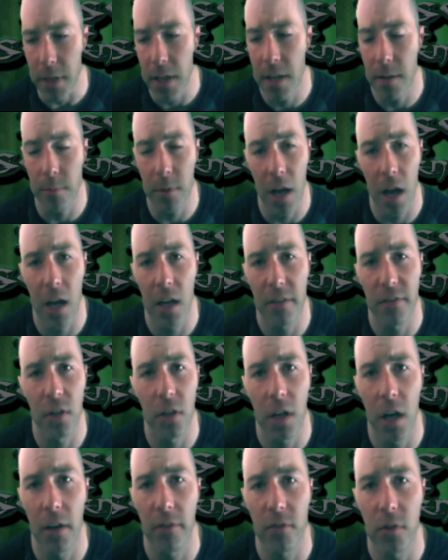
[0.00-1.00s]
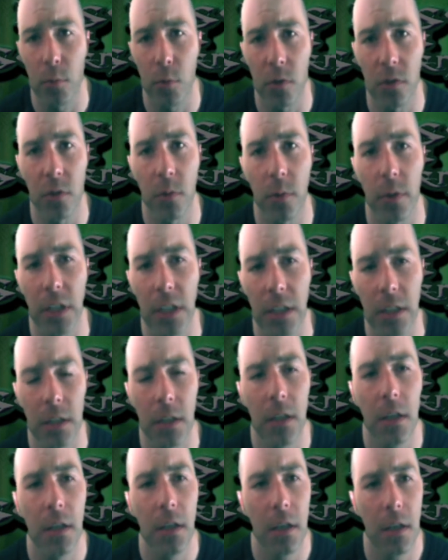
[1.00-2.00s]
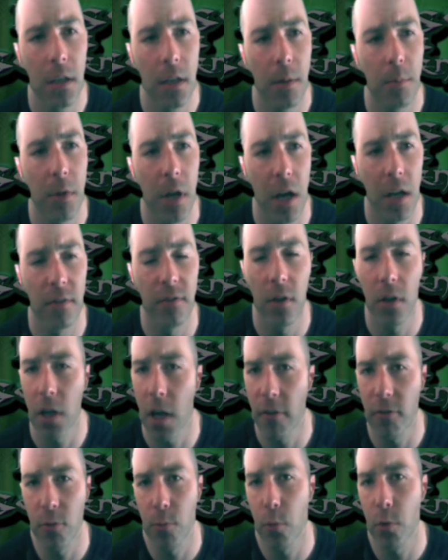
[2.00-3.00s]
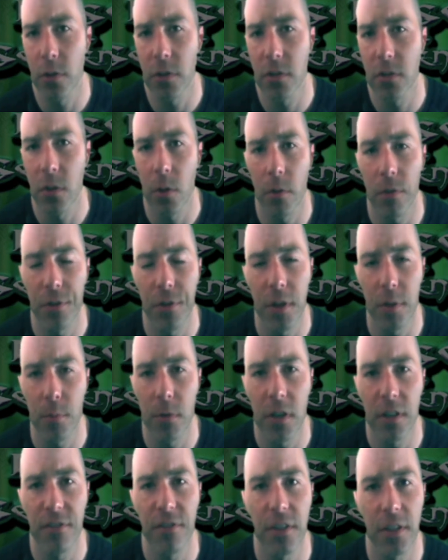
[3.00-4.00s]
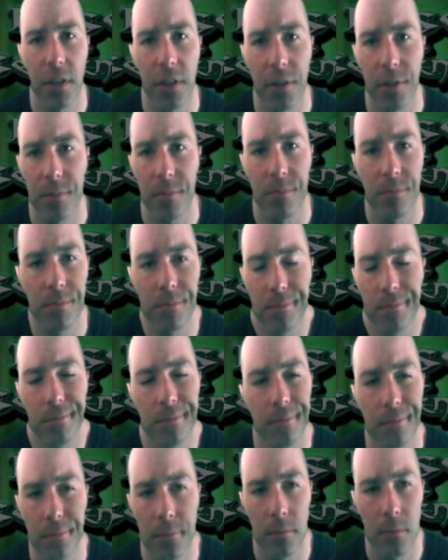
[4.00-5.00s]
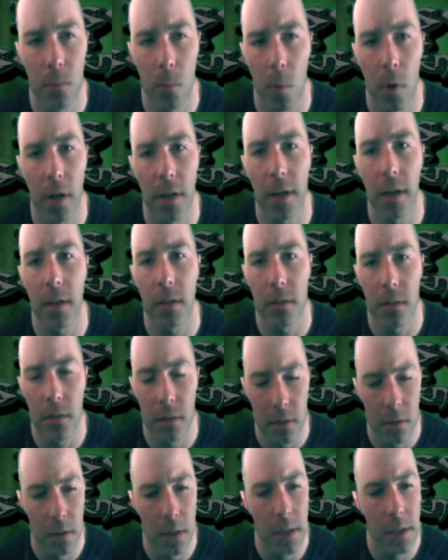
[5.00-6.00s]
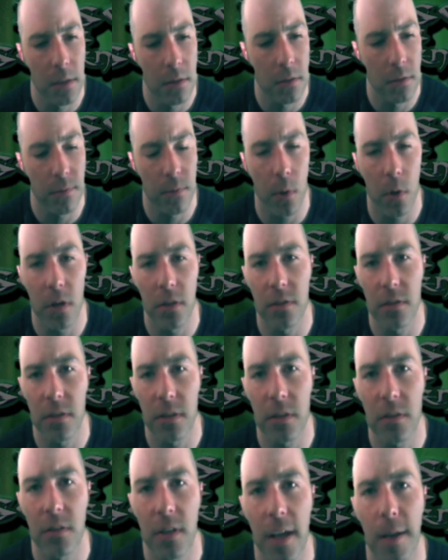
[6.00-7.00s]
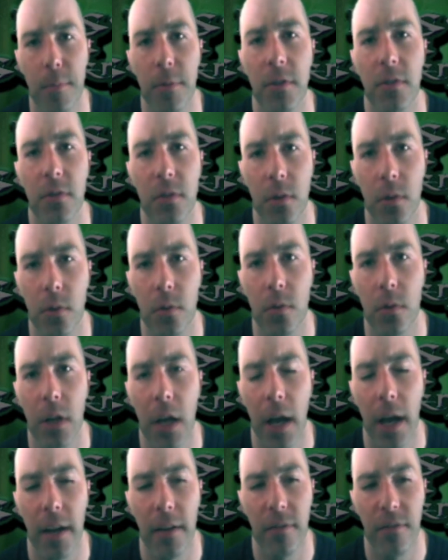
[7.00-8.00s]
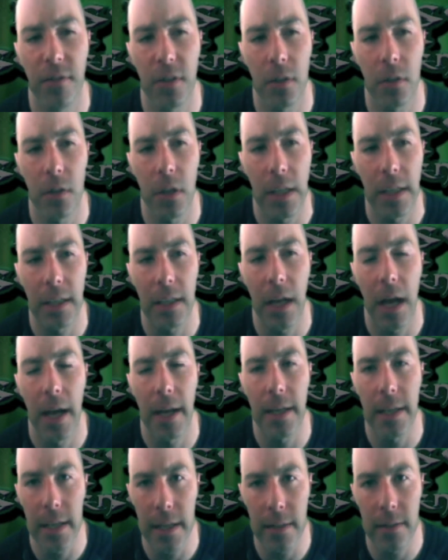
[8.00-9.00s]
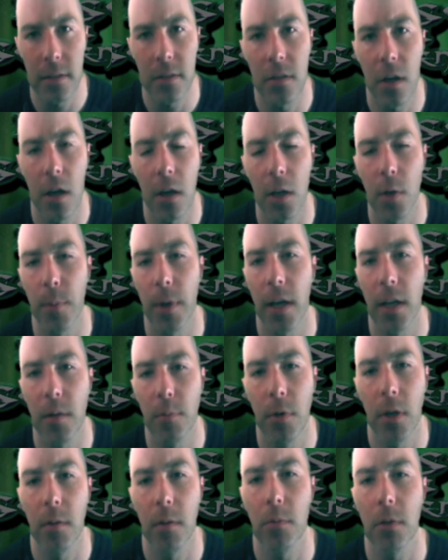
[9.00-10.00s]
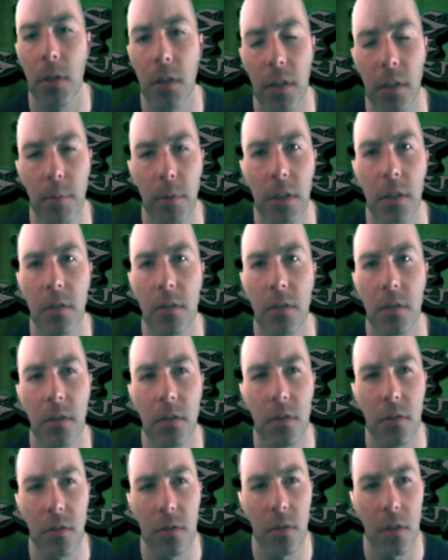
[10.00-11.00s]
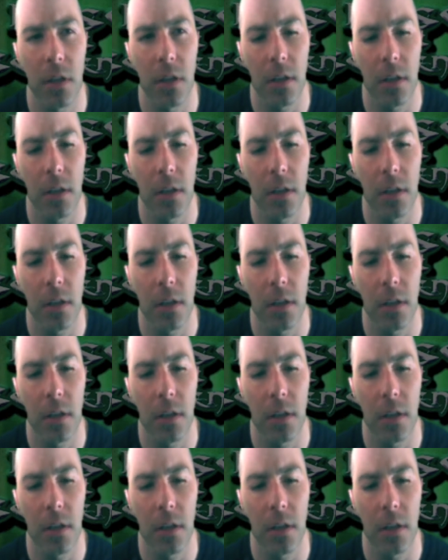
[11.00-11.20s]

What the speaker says: I'm kind of uncomfortable doing it. I'm kind of uncomfortable with this whole thing, but I figure, why not? As far as this episode, I feel like I need to talk about it publicly because there's